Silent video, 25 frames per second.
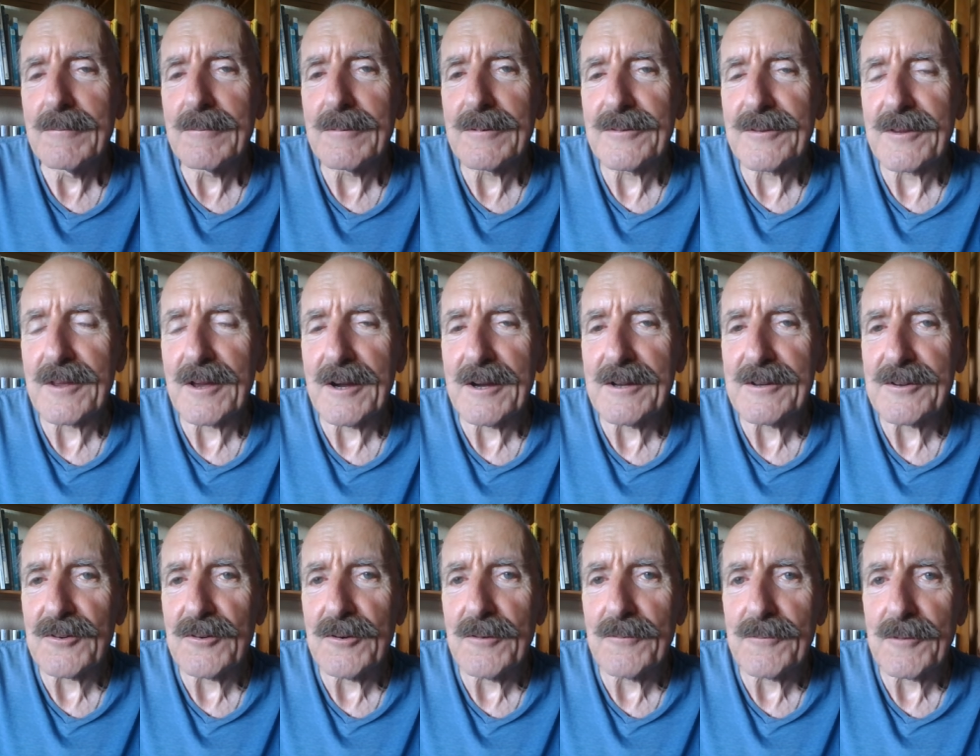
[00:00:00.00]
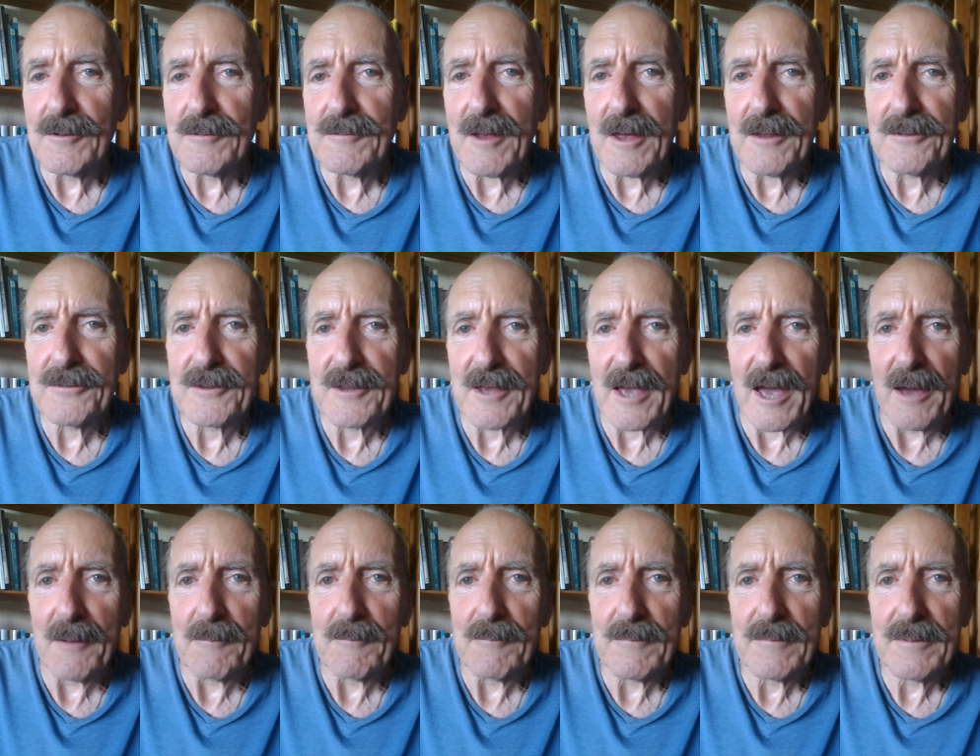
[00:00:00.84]
with the idea of the death
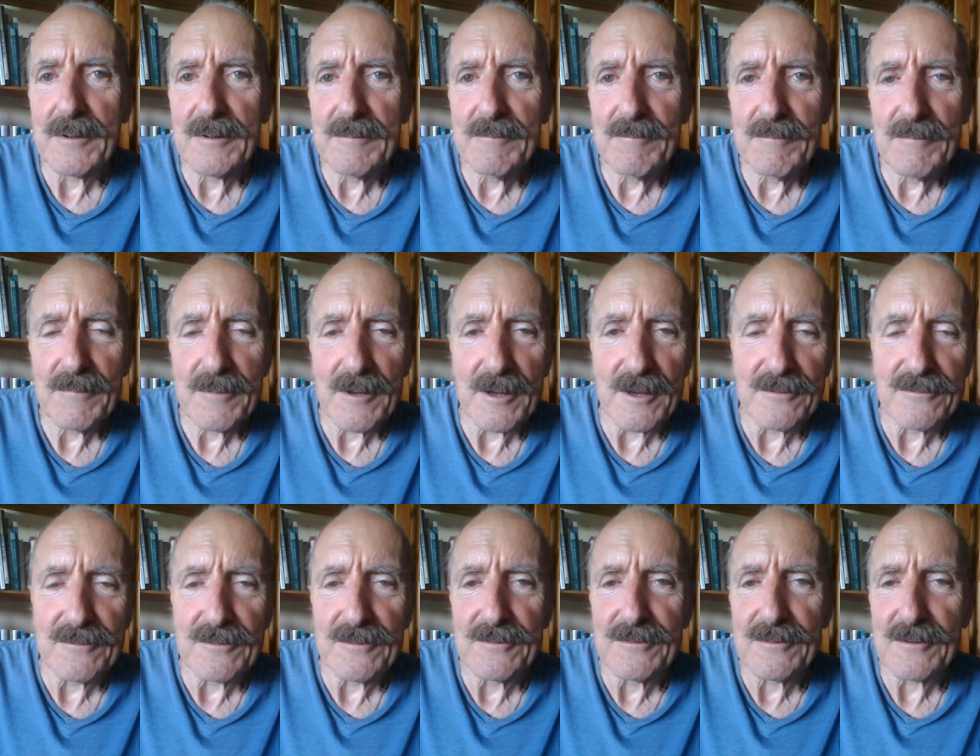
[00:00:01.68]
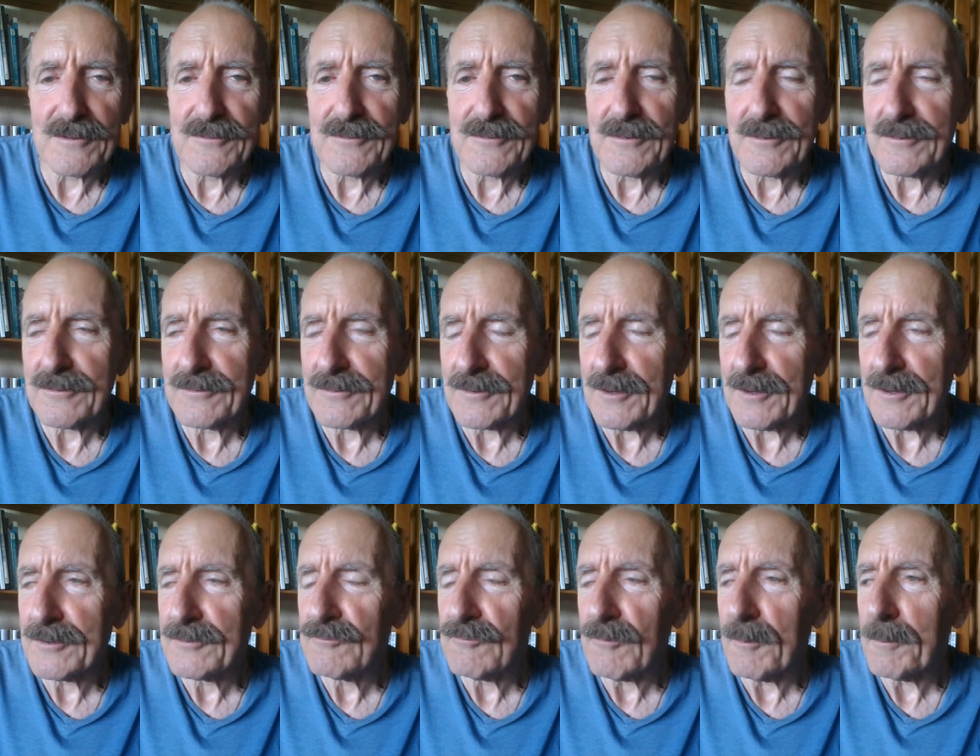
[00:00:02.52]
camp, places such as
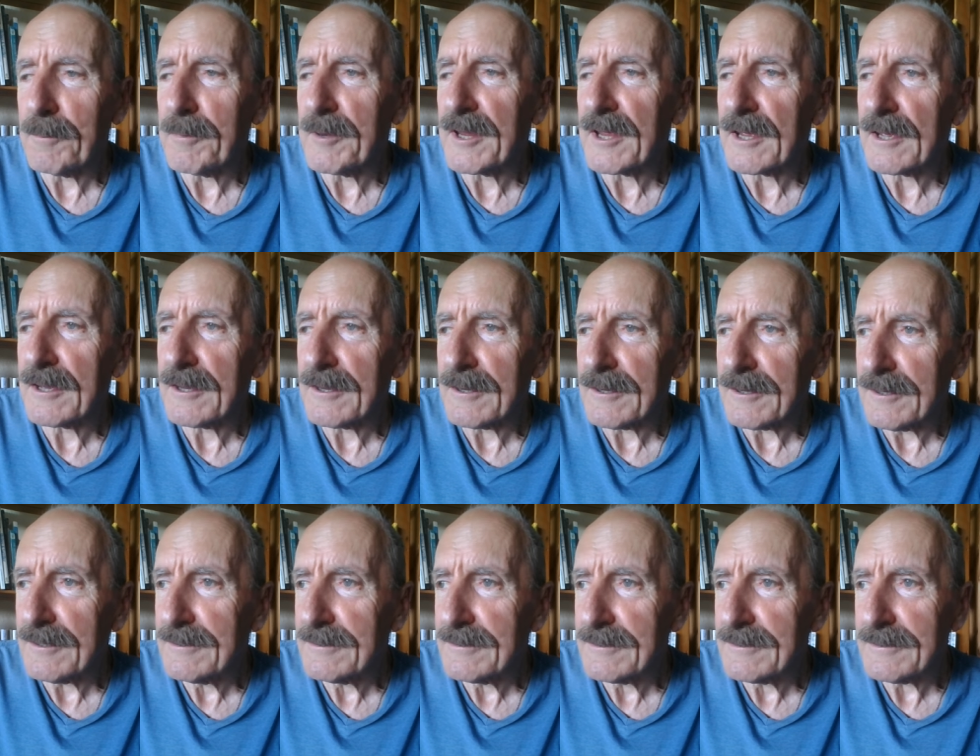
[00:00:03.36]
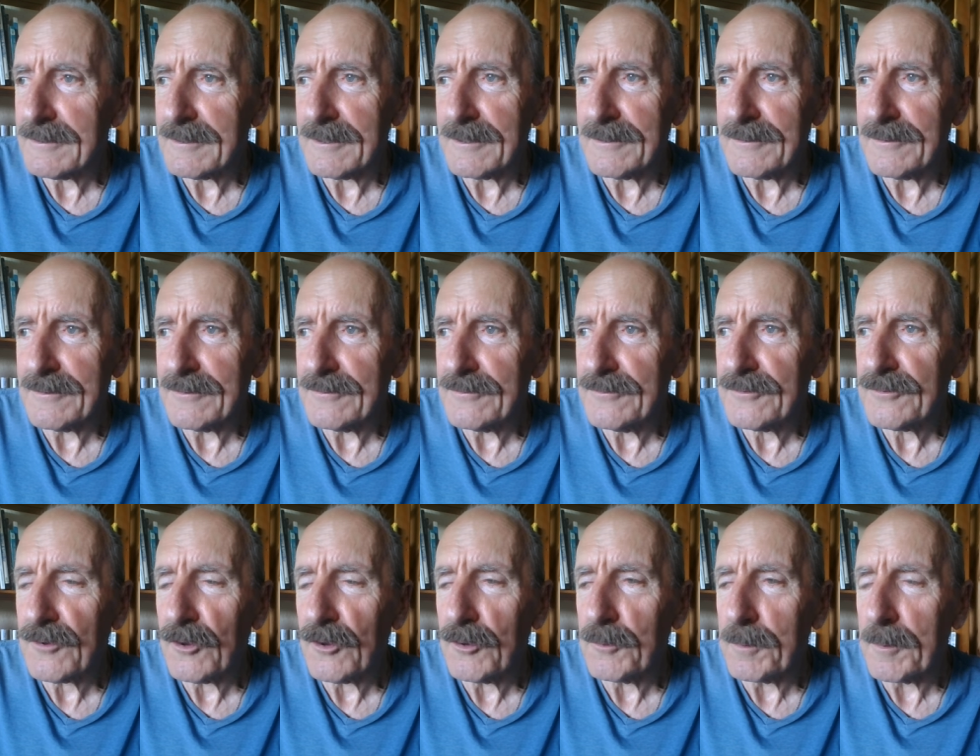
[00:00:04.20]
uh, Treblinka and
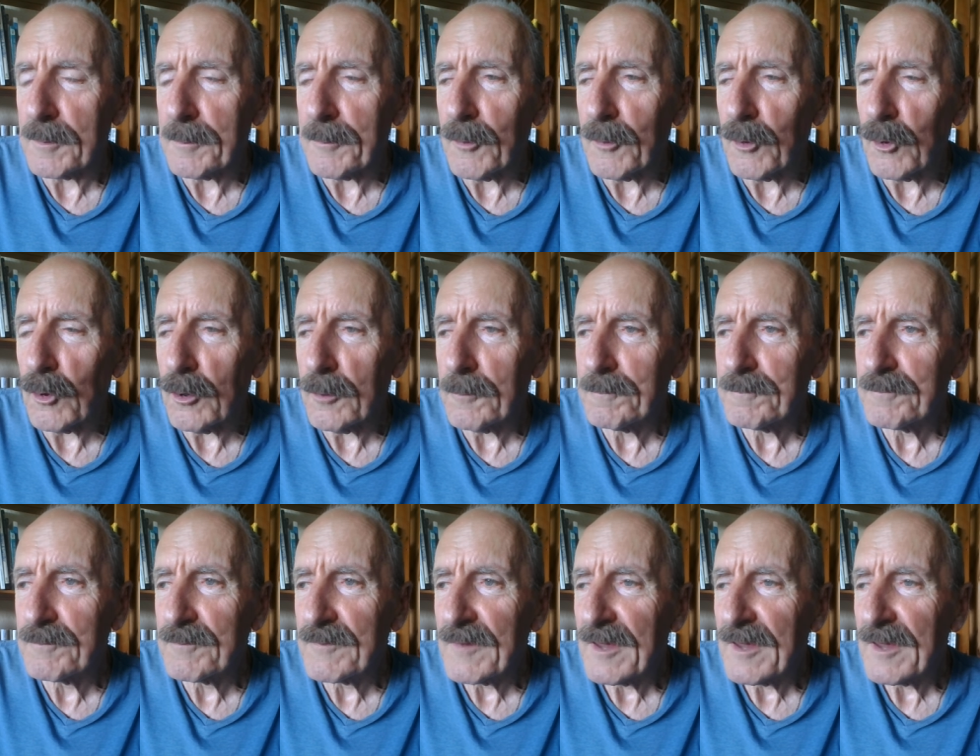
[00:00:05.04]
Sobibor.